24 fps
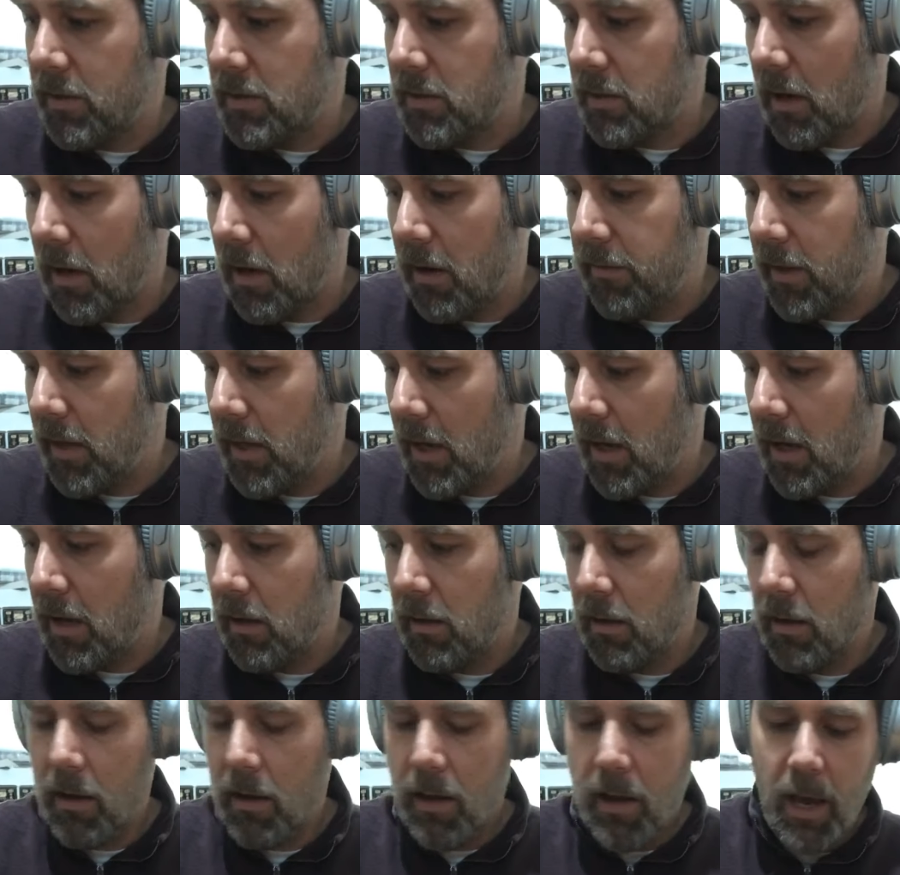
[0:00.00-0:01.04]

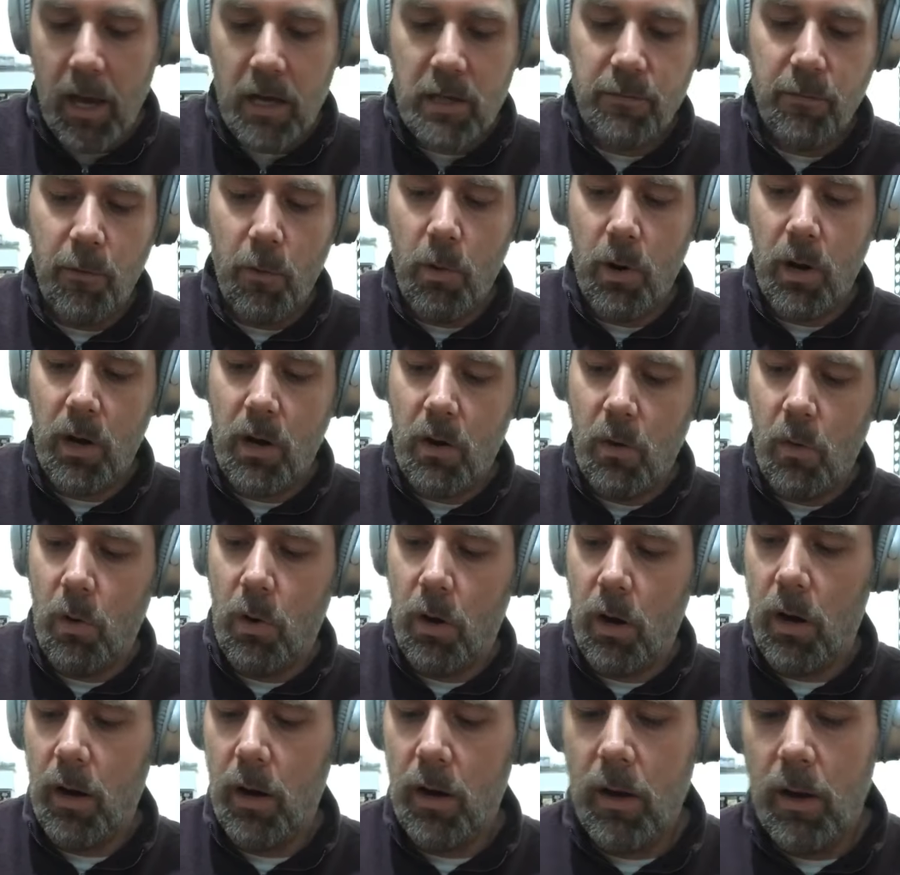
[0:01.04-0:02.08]
the X4
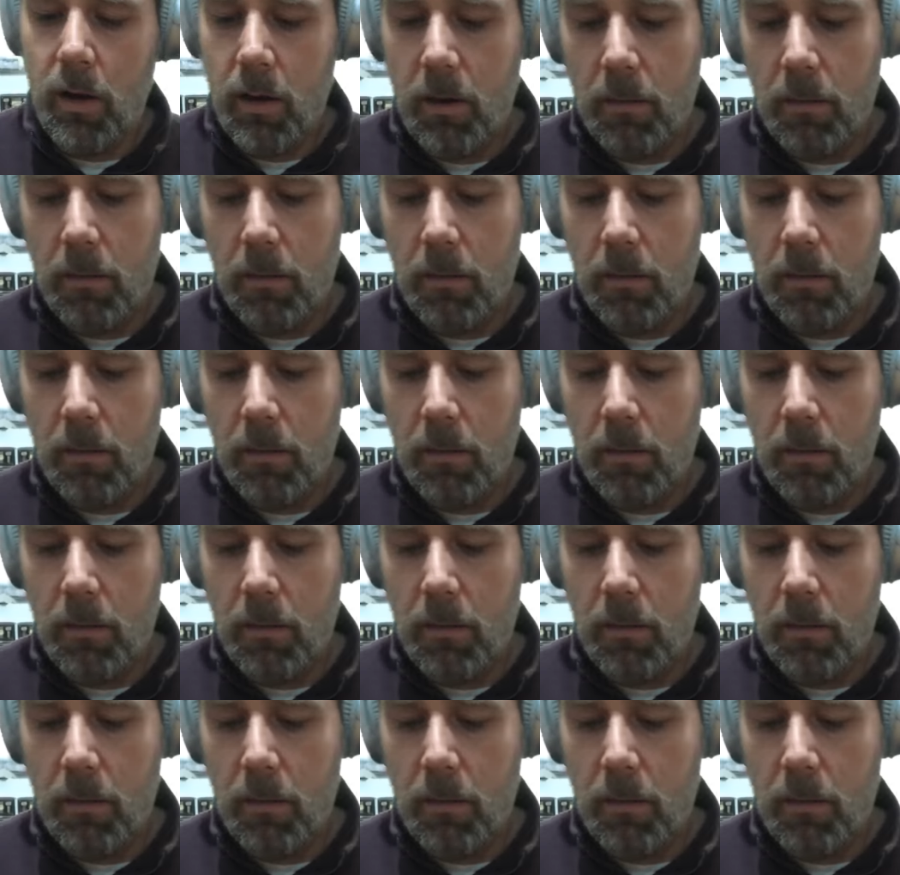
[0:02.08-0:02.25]
1/4